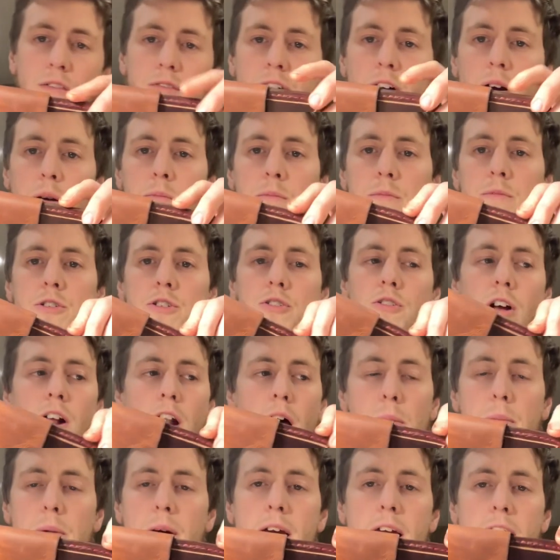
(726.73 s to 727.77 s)
from straight
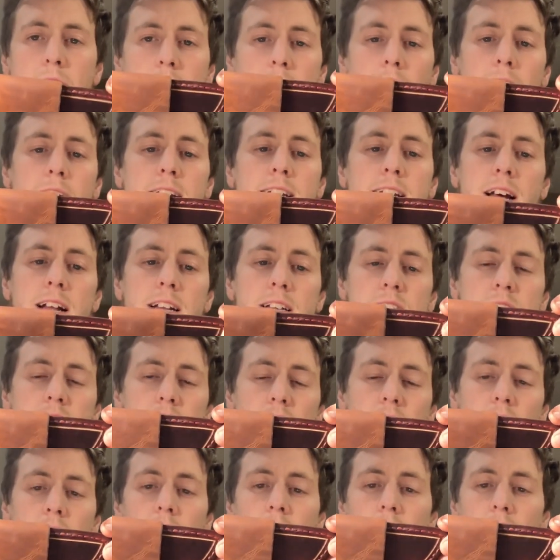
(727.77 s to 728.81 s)
up 8, 9 tenths
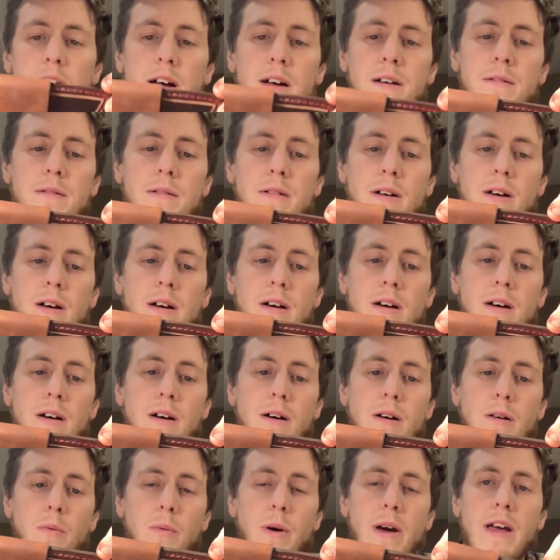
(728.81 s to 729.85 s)

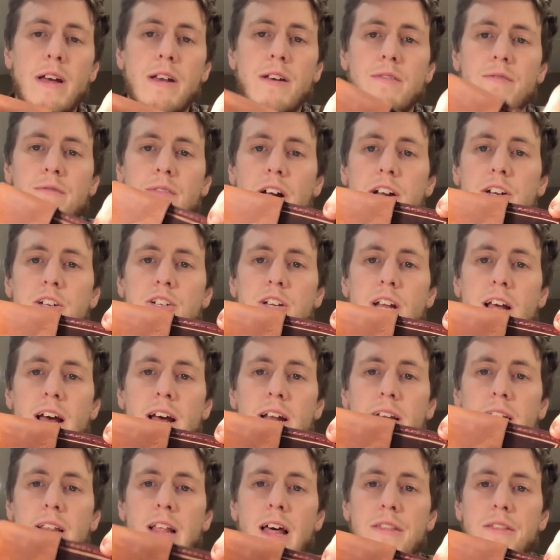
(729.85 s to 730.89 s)
weight veg
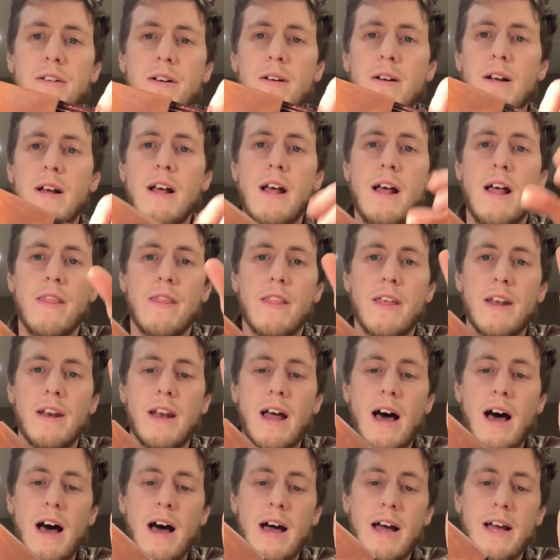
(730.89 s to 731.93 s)
tan leather. Then
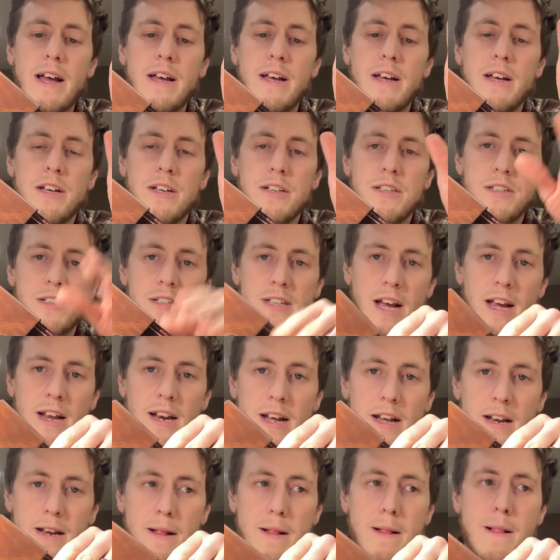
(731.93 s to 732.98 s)
I stain
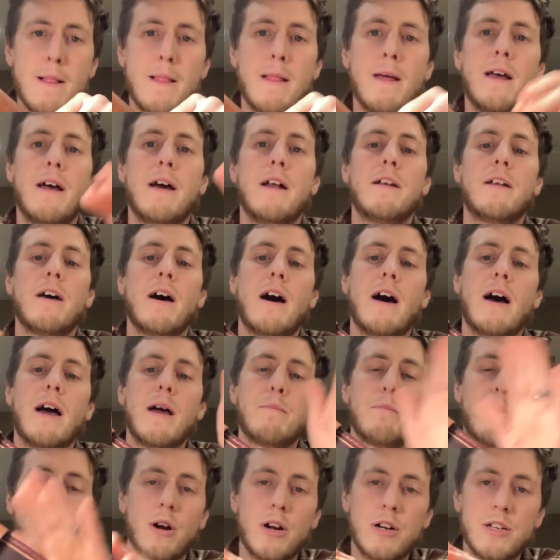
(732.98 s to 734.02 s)
it, and I
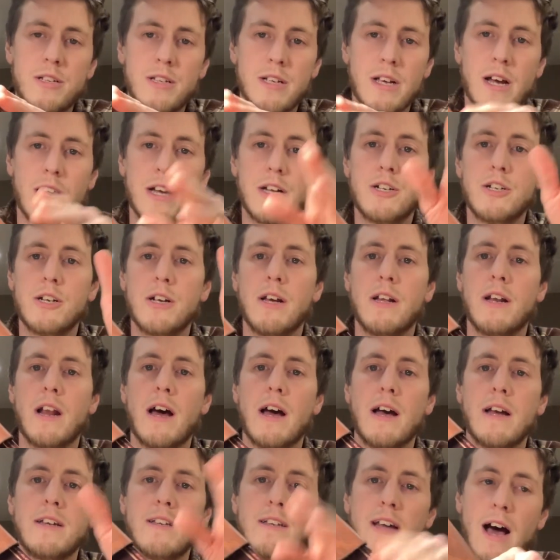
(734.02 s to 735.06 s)
burnish the edge, and
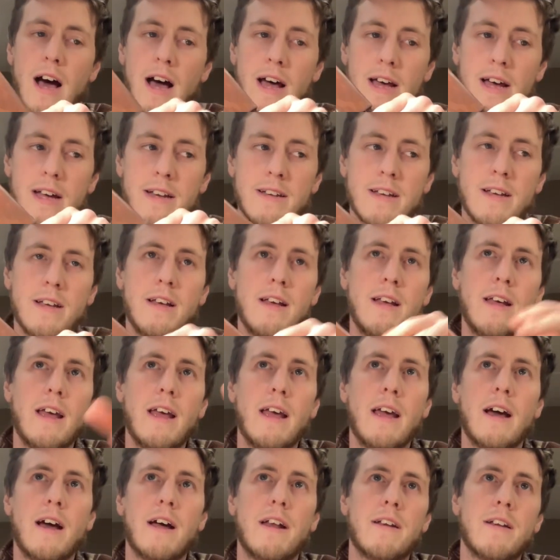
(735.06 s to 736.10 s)
I dye it,
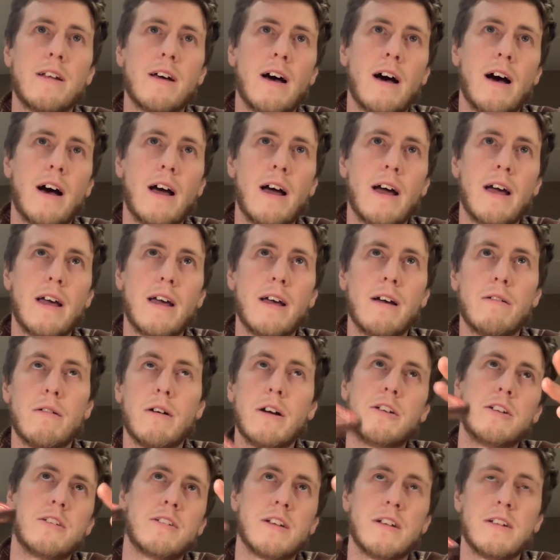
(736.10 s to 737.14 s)
and I
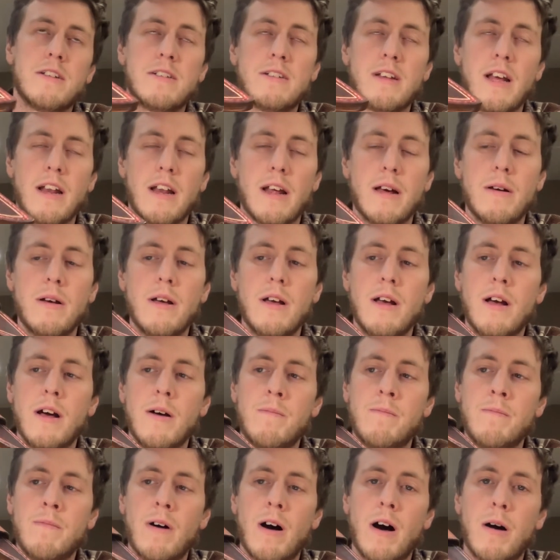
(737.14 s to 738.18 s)
just said stain it.
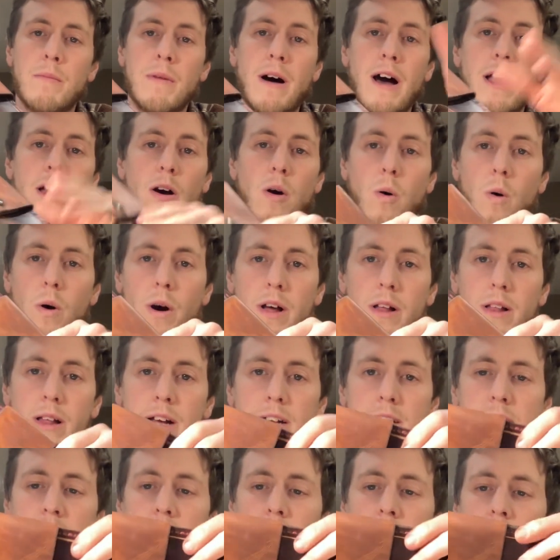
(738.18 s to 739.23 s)
I oil
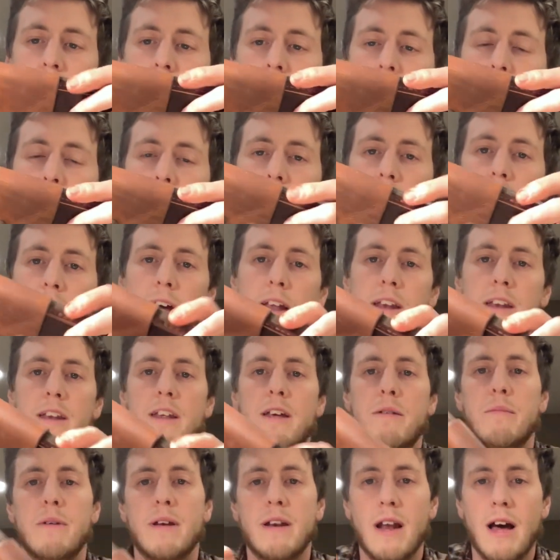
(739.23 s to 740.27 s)
it, and
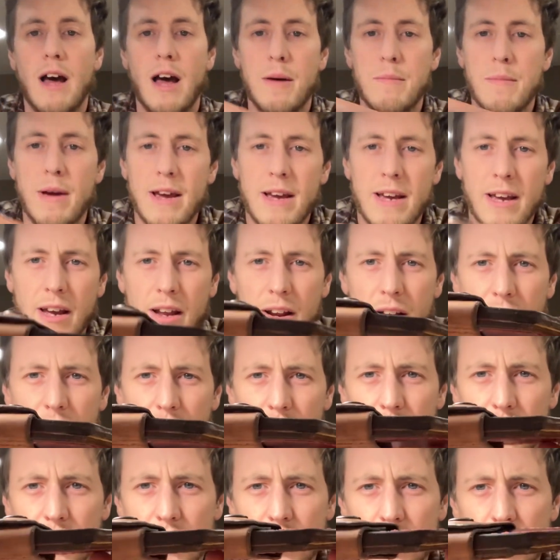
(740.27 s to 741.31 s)
I mean, I make it
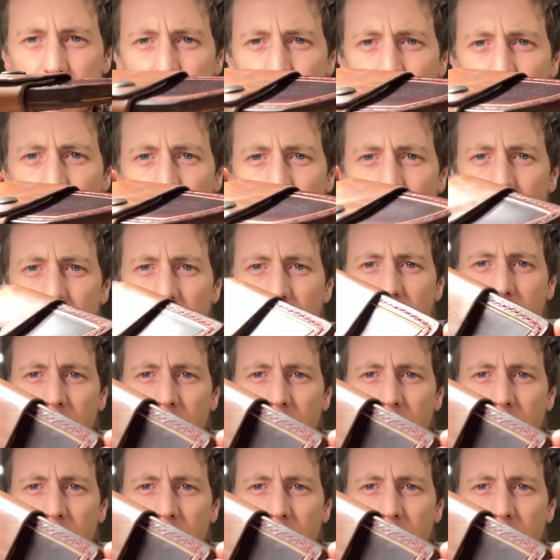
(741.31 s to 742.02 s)
smooth,